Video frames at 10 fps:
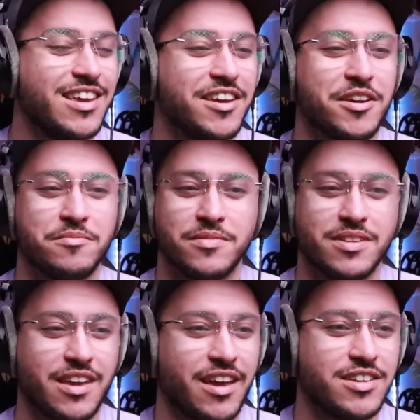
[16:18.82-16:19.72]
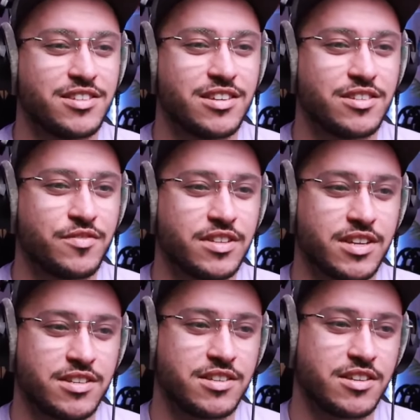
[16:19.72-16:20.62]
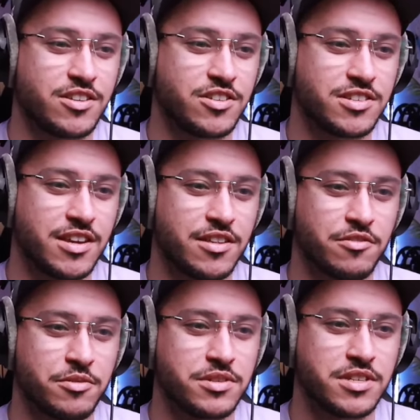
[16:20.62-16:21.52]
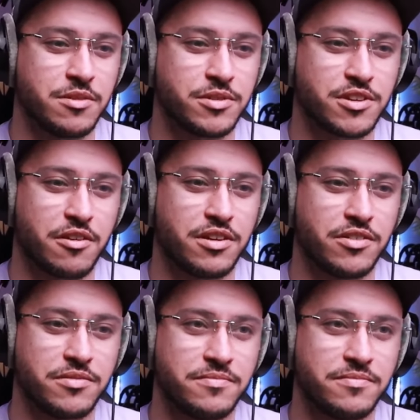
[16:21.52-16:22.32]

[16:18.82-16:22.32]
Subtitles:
Yeah, it's fantastic to just dig through and see what's going on.